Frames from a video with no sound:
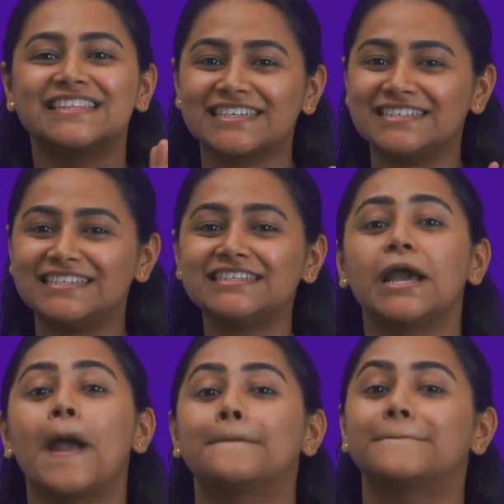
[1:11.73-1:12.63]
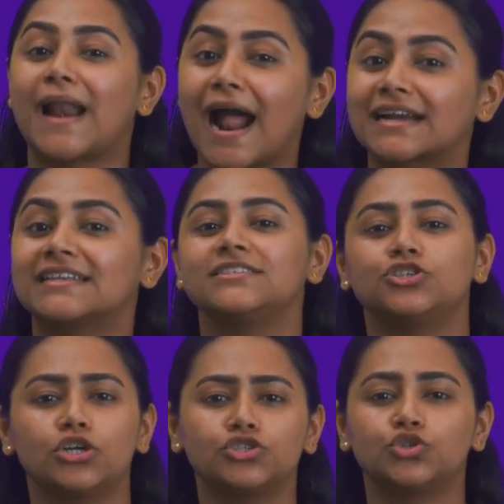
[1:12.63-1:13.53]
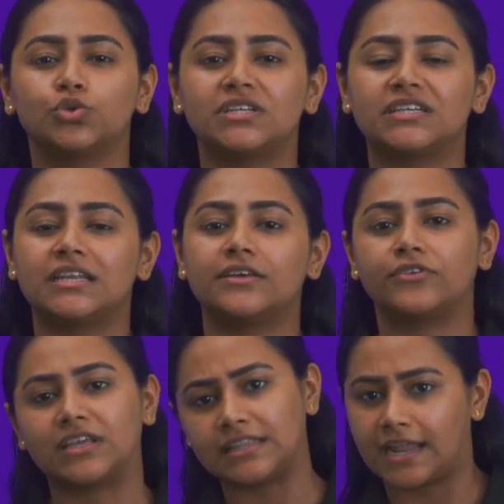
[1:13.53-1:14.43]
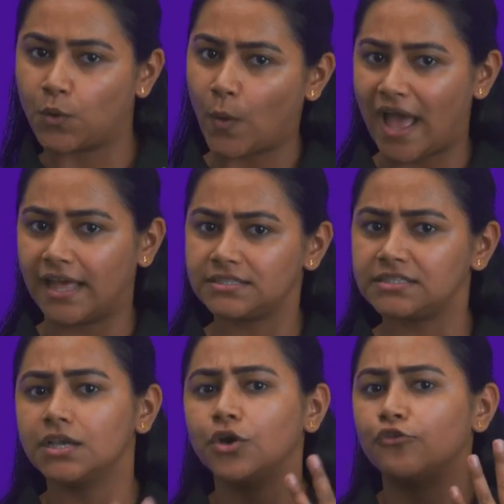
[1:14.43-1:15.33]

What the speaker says: Third, practice your story delivery in advance.